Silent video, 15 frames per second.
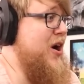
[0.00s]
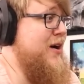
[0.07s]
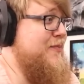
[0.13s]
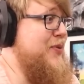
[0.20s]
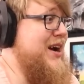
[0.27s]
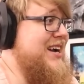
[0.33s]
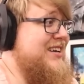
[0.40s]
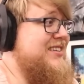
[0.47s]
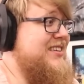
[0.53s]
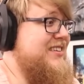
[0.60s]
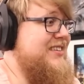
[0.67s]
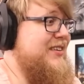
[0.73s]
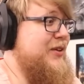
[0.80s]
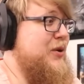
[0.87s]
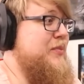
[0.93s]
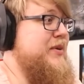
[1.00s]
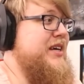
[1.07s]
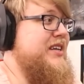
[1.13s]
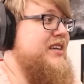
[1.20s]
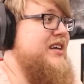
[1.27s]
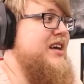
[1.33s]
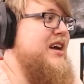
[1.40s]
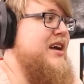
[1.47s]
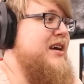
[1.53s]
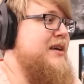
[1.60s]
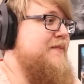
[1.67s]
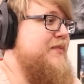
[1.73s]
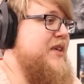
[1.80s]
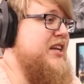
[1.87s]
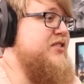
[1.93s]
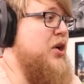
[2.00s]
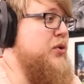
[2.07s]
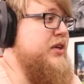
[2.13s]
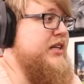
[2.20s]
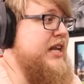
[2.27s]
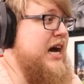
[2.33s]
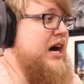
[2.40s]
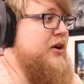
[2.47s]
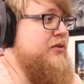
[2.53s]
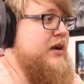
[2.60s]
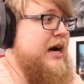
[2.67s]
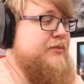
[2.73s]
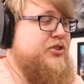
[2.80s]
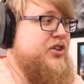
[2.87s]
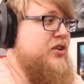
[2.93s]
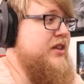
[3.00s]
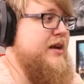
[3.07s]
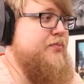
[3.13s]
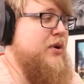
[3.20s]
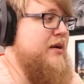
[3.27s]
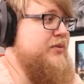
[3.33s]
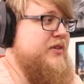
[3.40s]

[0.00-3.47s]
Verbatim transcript: our bases a little bit. They toned it down. I'm sure they probably